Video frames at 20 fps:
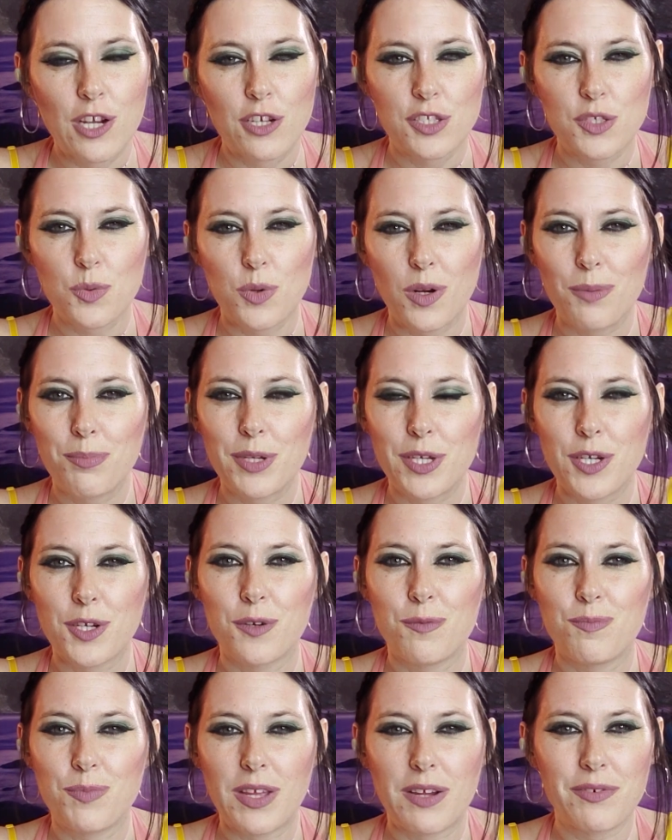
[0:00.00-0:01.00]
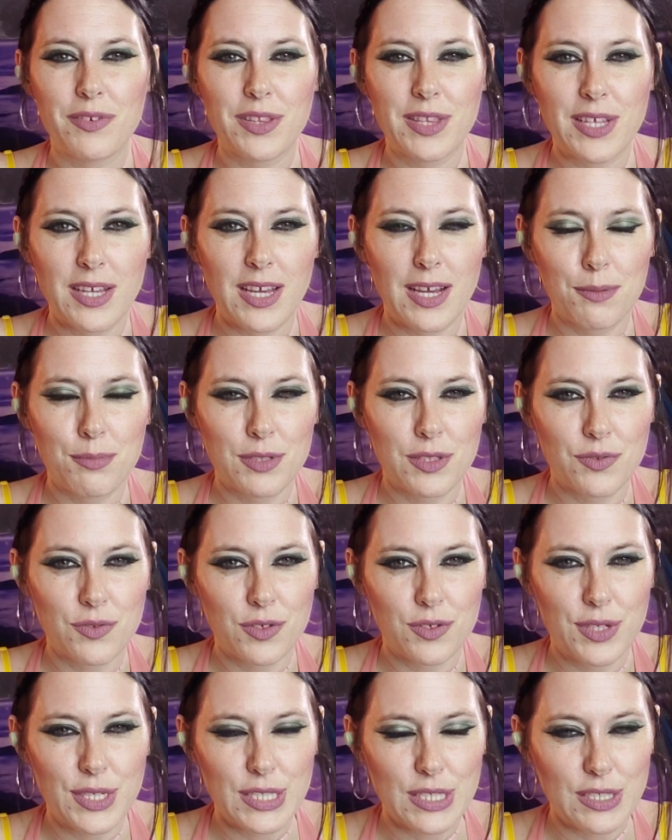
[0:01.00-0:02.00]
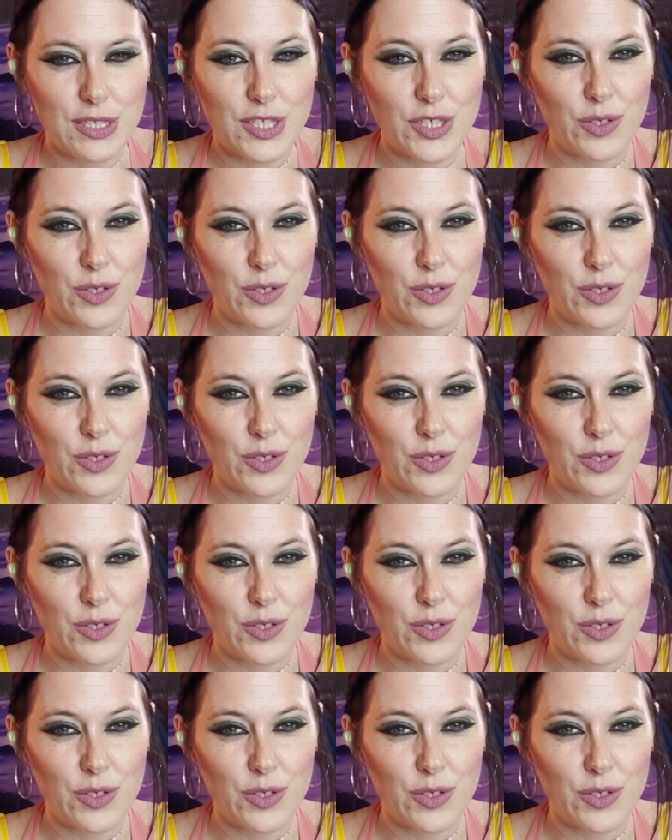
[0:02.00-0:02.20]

Scorpio, everything happens for a reason.